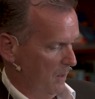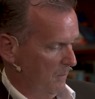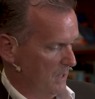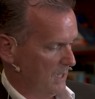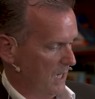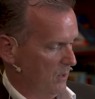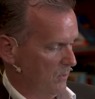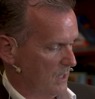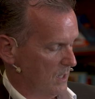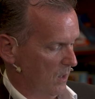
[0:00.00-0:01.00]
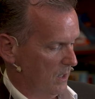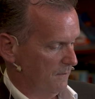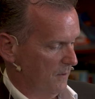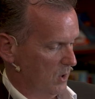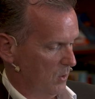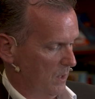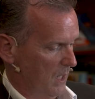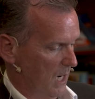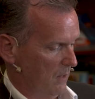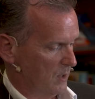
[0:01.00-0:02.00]
Mrs. Henry saw your photo in
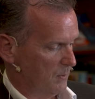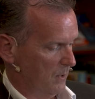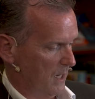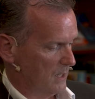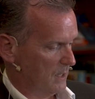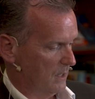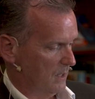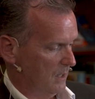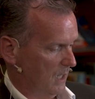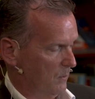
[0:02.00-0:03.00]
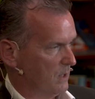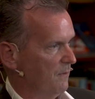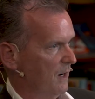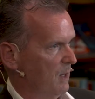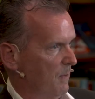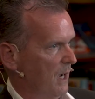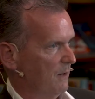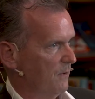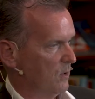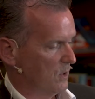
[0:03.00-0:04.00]
the Irish press. It was a very
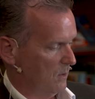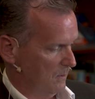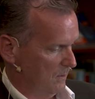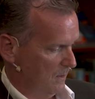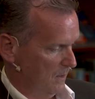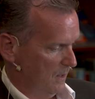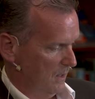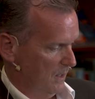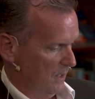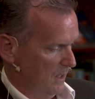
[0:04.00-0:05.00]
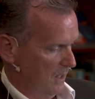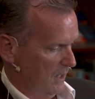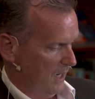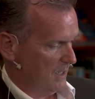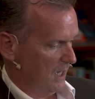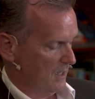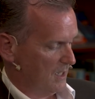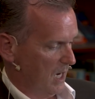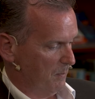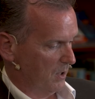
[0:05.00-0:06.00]
bad photo. I dare
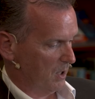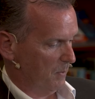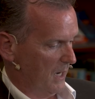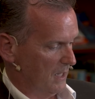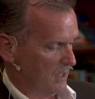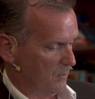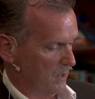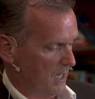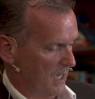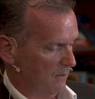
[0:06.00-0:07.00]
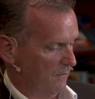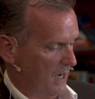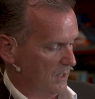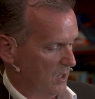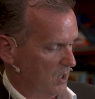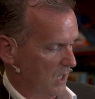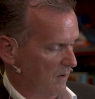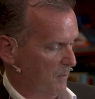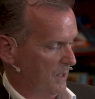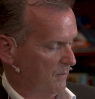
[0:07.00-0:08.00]
say Brother Placid will take advantage
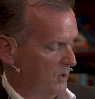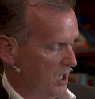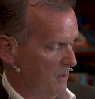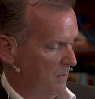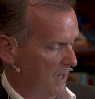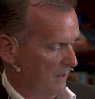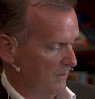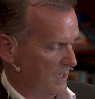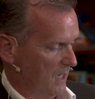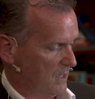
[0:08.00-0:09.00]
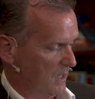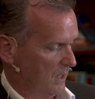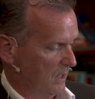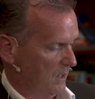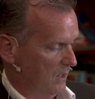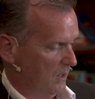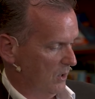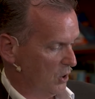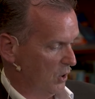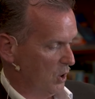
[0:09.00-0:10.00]
of a bit of cheap advertising.
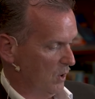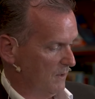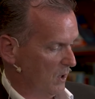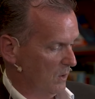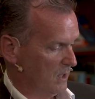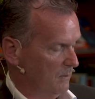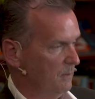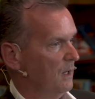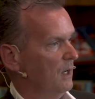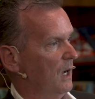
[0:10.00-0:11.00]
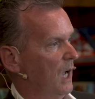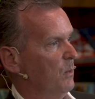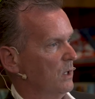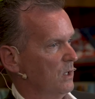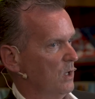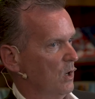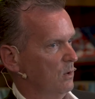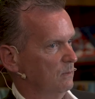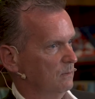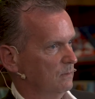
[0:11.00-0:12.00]
Should you have told him? I wouldn't know.
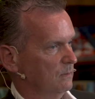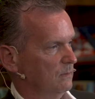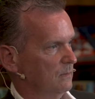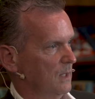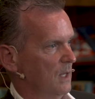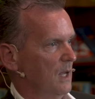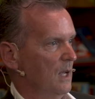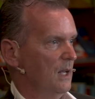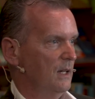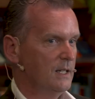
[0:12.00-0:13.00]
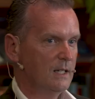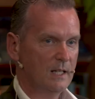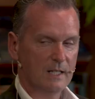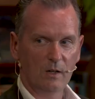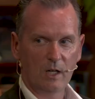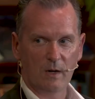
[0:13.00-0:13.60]
This is his sonnet